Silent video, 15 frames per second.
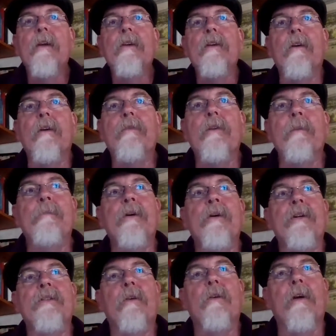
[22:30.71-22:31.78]
If we
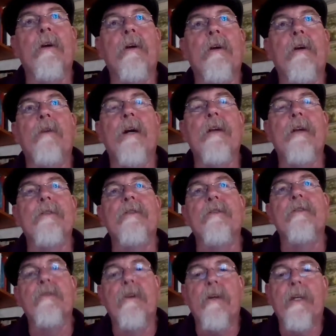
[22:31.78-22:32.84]
push oil and gas wells
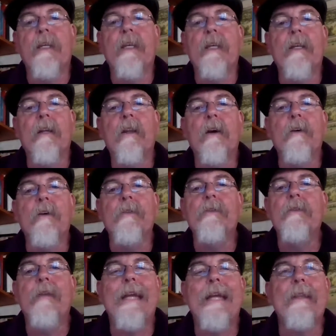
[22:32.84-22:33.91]
and drilling in close,
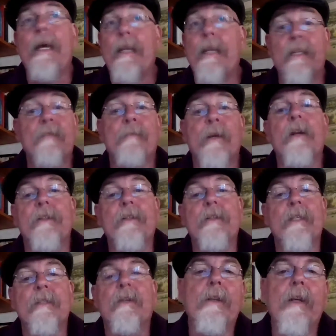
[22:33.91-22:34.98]
that experience
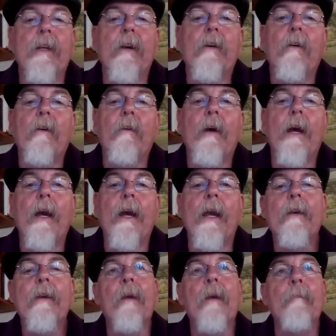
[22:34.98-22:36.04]
is going to go away.
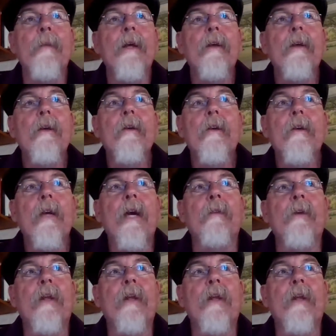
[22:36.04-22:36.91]
And